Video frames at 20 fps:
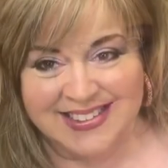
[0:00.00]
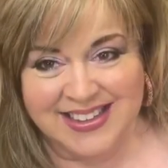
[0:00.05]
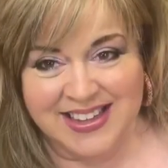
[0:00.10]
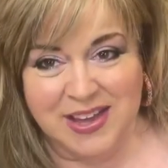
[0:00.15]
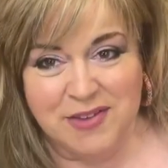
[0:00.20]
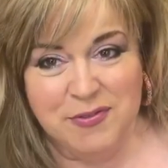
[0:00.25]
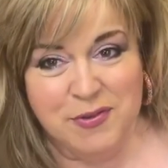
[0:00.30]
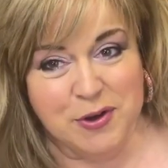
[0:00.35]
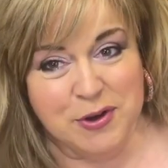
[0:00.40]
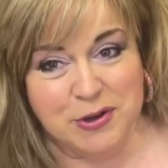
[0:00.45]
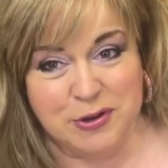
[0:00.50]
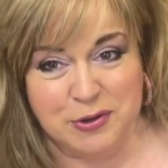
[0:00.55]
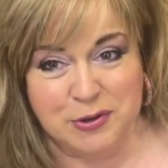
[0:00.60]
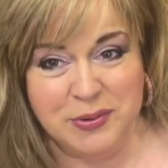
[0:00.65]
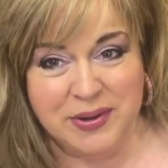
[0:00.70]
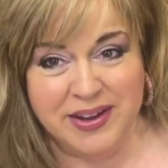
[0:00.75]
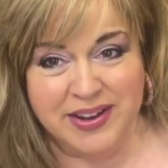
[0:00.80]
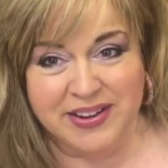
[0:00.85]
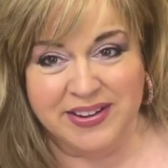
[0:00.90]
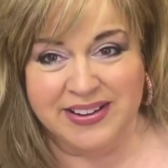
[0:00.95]
If you're new
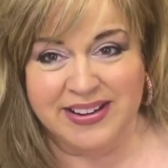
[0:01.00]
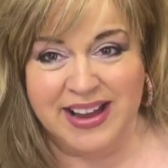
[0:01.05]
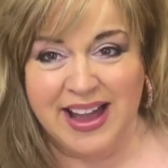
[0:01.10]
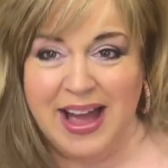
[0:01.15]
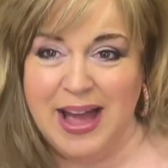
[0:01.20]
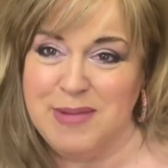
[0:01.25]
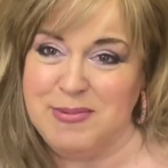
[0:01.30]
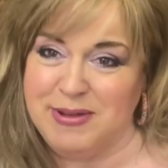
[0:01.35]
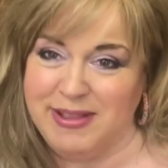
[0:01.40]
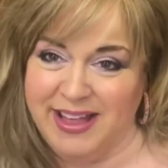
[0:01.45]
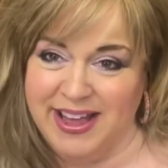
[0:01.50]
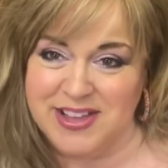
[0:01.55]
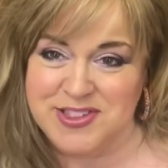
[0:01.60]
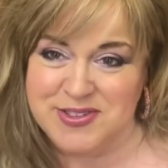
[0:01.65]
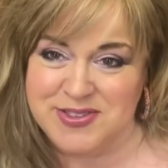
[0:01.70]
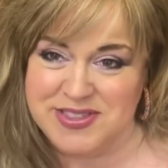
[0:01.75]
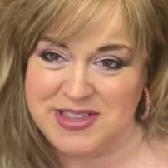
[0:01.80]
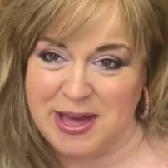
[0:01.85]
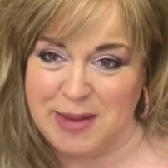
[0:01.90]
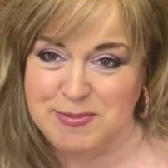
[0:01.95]
here, I'm glad you
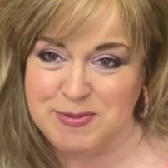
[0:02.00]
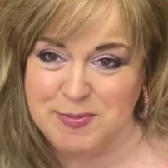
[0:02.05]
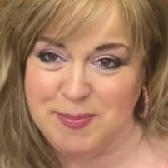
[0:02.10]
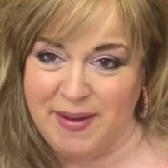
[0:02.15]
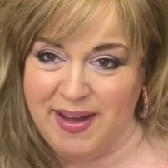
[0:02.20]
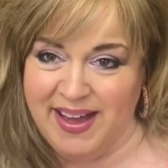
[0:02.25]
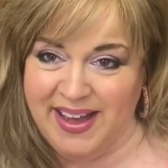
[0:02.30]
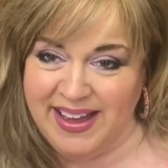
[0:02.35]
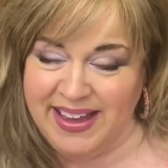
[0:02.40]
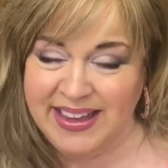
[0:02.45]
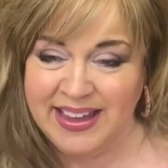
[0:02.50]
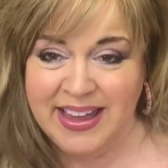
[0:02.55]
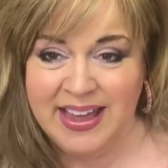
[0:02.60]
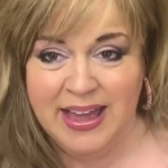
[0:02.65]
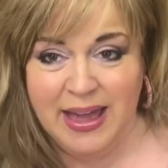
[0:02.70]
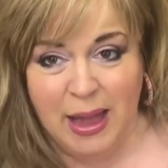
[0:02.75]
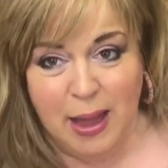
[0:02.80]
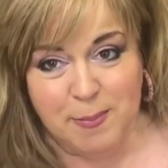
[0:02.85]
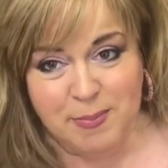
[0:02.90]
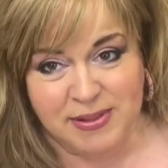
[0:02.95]
stopped by,
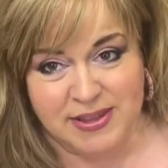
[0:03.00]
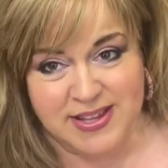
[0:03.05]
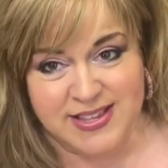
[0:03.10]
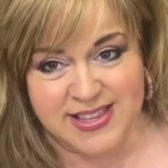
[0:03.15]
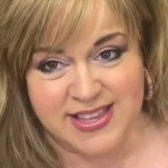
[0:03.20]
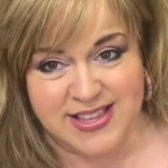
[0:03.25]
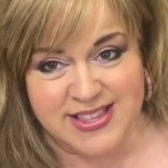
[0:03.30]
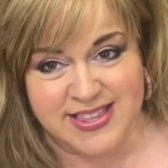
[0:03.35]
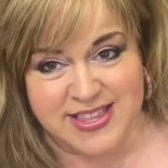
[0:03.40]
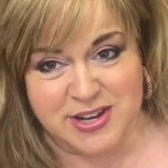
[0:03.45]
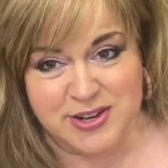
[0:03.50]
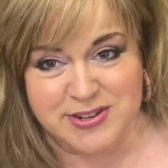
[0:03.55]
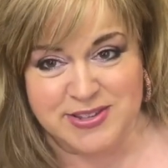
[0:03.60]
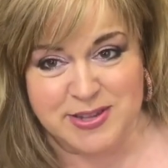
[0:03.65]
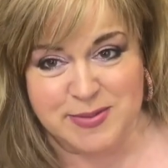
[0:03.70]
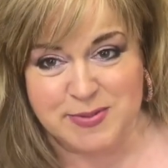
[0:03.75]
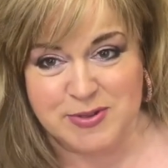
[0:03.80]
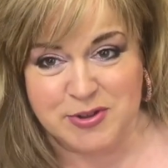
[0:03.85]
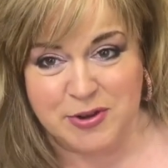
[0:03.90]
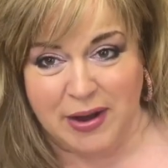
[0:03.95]
and please consider
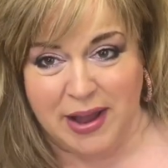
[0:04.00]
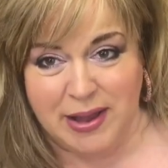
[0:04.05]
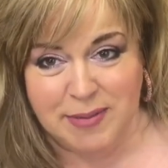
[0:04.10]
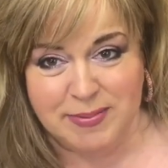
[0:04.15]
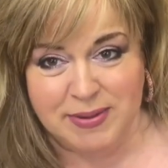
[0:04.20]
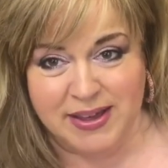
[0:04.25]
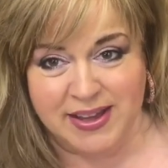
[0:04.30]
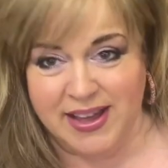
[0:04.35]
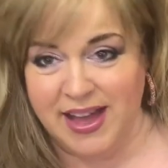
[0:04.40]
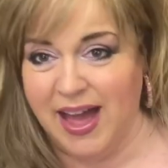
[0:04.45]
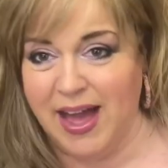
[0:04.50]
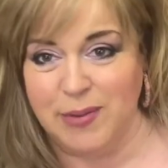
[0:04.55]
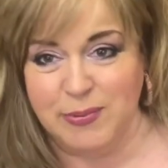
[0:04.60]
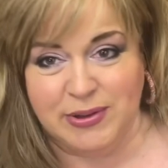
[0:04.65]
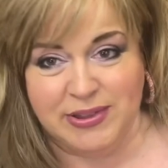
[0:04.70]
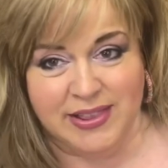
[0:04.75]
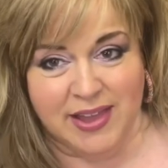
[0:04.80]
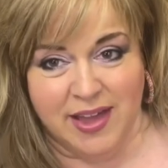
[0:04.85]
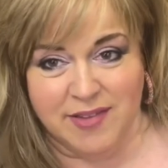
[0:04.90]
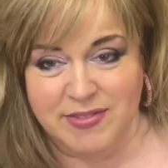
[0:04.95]
subscribing. I
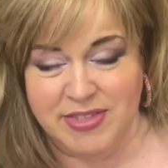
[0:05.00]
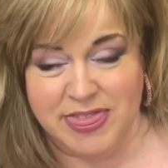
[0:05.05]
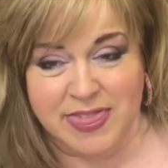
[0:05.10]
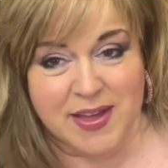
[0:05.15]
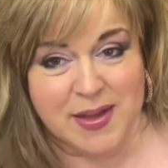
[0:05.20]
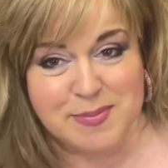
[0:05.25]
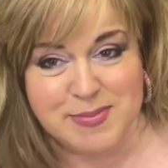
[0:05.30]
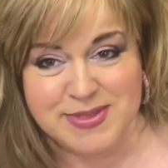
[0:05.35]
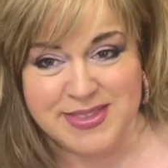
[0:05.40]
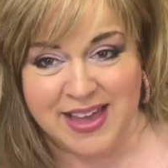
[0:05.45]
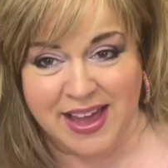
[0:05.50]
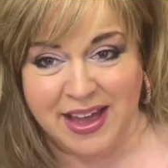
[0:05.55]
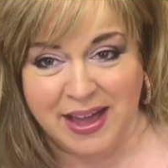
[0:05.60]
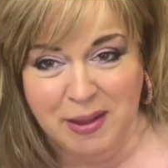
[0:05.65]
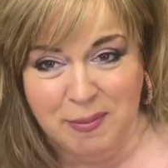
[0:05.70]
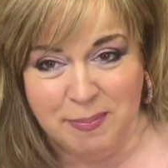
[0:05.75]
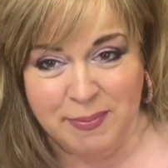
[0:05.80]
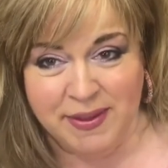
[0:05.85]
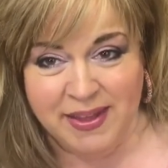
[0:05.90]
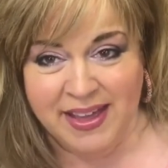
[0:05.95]
would love a thumbs
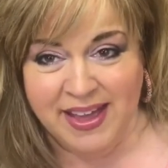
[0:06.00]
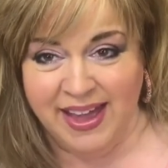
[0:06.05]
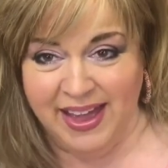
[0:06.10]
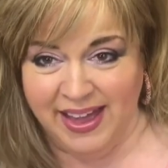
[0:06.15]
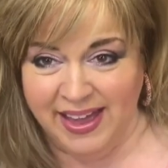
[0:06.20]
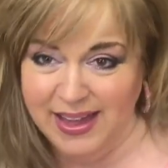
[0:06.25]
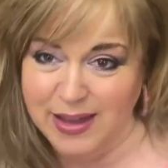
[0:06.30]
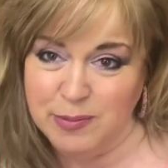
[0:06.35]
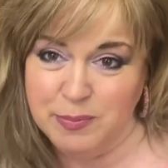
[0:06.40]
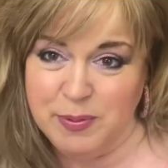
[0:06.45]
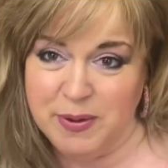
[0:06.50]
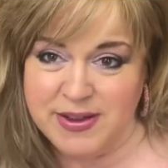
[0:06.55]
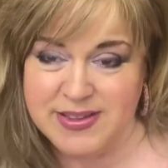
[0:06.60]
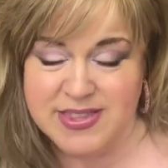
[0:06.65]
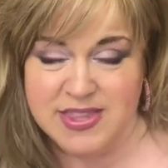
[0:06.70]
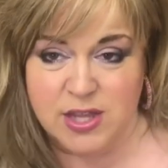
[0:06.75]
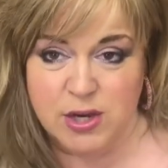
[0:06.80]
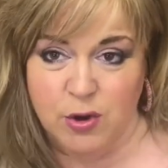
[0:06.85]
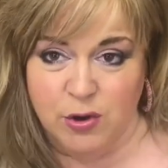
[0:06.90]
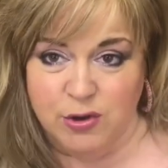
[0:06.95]
up, and press
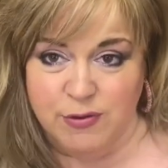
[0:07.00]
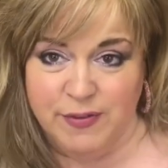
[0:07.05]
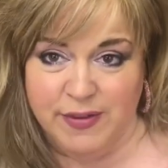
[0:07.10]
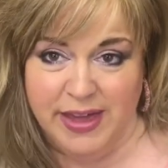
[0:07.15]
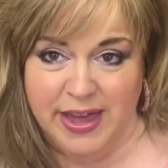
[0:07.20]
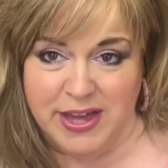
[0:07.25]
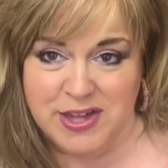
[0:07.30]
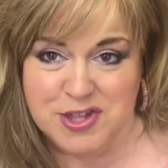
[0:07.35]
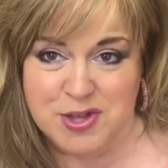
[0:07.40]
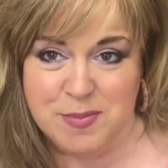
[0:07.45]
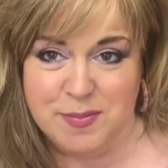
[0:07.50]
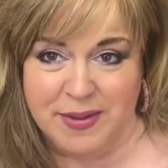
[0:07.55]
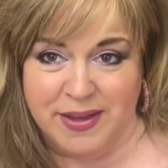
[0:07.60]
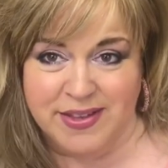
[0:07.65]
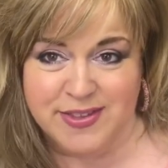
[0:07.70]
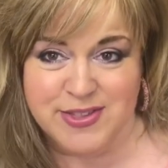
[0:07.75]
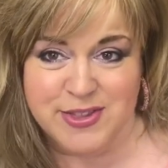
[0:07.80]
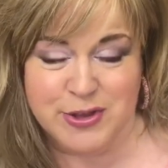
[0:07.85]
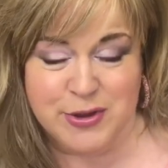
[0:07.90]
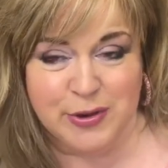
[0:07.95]
the notification
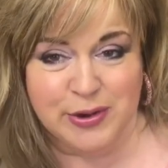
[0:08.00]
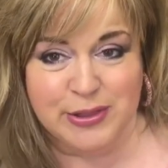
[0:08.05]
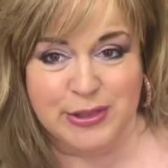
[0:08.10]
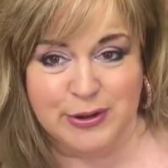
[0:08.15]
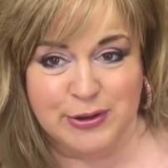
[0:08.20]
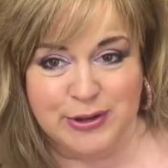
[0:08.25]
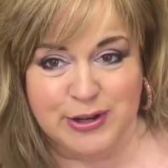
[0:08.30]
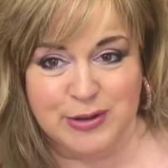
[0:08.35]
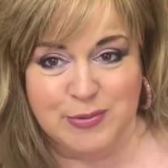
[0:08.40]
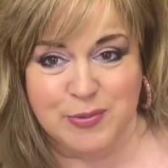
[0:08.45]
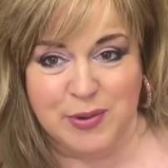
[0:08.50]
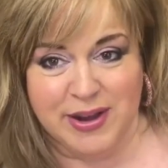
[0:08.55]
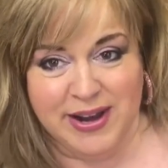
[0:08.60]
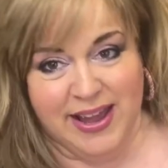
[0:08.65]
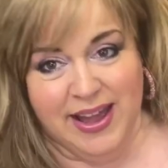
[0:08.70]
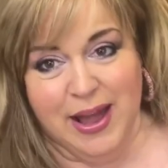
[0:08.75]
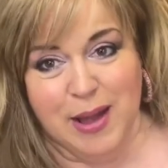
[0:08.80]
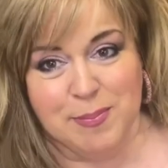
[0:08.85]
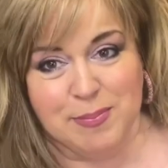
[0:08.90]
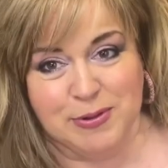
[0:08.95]
bell so you're alerted when
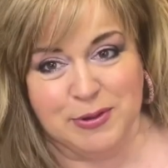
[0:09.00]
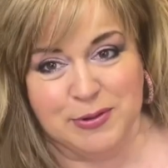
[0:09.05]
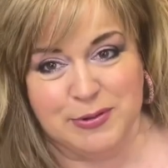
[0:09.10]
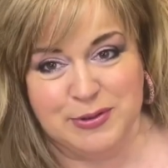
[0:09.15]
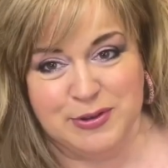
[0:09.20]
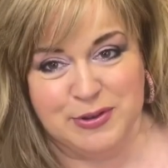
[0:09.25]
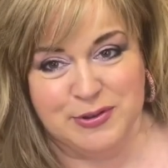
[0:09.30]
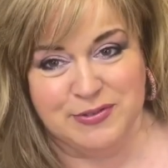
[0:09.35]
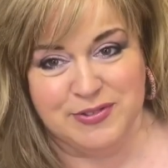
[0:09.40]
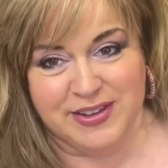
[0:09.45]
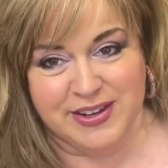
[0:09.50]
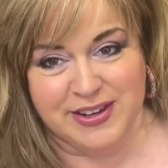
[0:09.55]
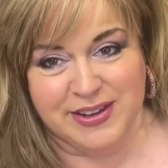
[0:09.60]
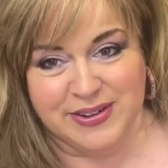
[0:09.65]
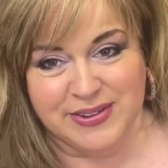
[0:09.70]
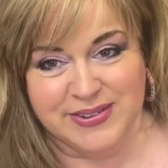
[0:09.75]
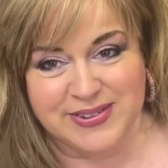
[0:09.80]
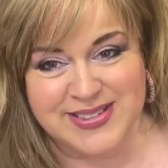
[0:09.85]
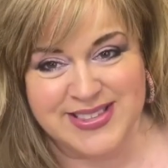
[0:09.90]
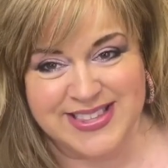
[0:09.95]
I upload new
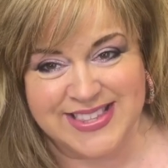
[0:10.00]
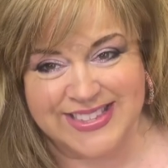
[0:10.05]
videos.